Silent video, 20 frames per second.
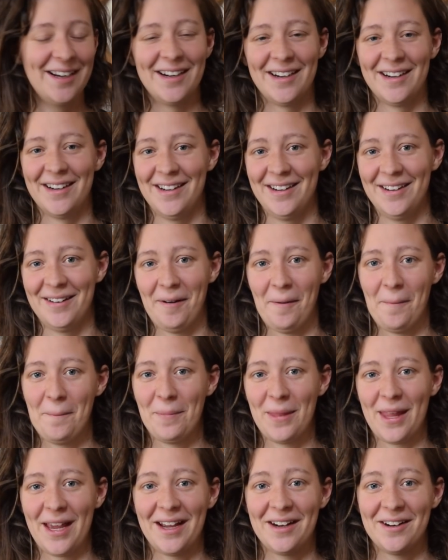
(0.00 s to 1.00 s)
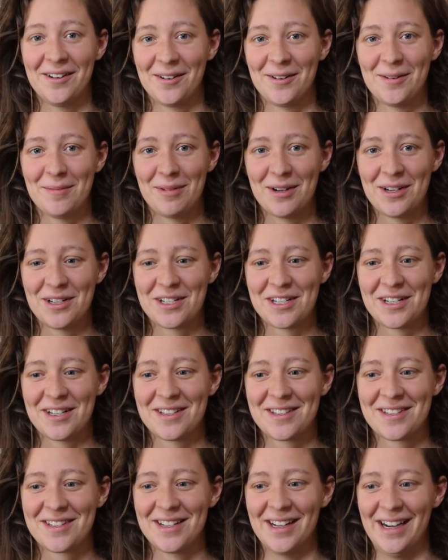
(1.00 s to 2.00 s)
and on a
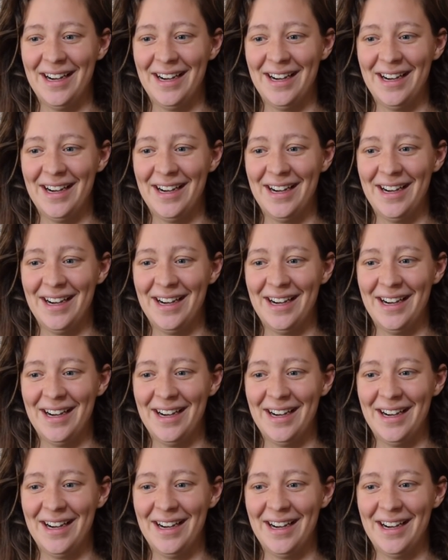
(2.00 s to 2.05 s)
budget.